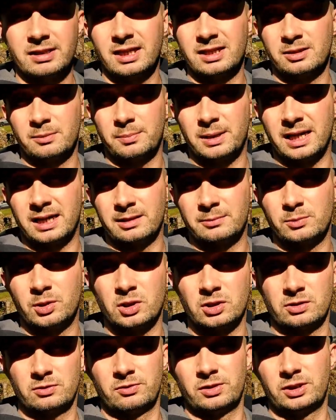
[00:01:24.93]
on the bottom
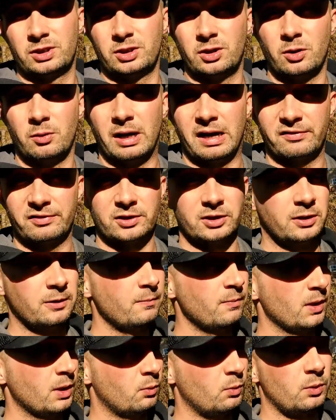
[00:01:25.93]
doesn't really go after it
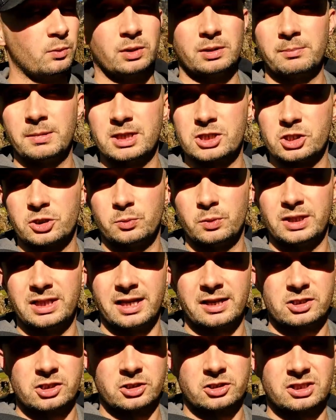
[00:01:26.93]
we want to make sure we
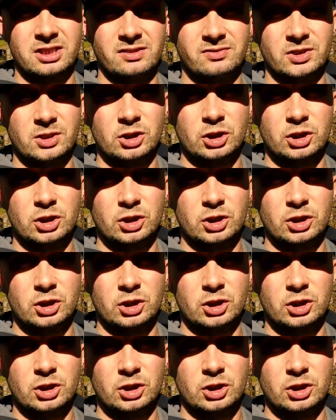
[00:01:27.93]
catch ourselves a